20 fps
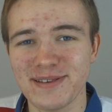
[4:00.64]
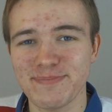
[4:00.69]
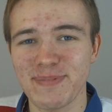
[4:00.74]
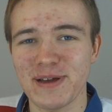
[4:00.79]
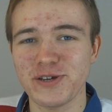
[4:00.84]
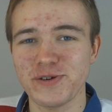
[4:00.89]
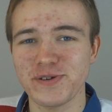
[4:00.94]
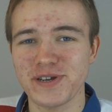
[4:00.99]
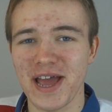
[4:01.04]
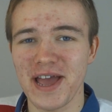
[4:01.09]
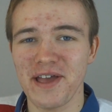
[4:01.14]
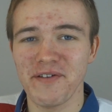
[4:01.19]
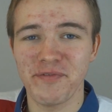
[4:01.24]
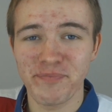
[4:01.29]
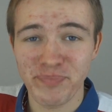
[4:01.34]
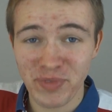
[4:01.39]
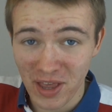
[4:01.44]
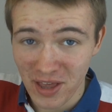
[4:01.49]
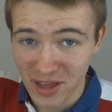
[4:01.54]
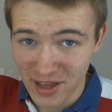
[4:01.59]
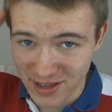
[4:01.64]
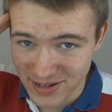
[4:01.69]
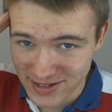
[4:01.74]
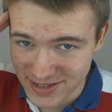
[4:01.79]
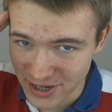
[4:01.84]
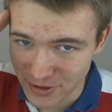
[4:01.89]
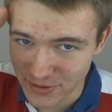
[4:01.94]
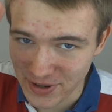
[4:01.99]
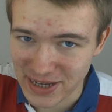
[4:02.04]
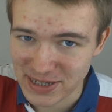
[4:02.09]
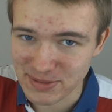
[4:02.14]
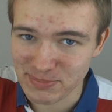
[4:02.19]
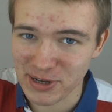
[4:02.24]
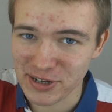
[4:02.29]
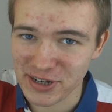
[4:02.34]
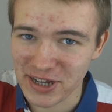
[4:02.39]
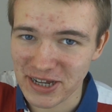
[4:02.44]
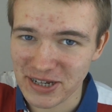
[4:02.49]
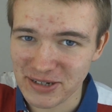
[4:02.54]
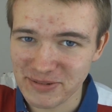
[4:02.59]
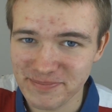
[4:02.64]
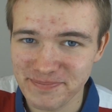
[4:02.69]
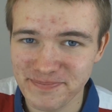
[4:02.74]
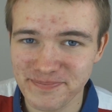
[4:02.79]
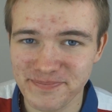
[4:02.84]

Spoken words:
The Special Dave. Until next Monday.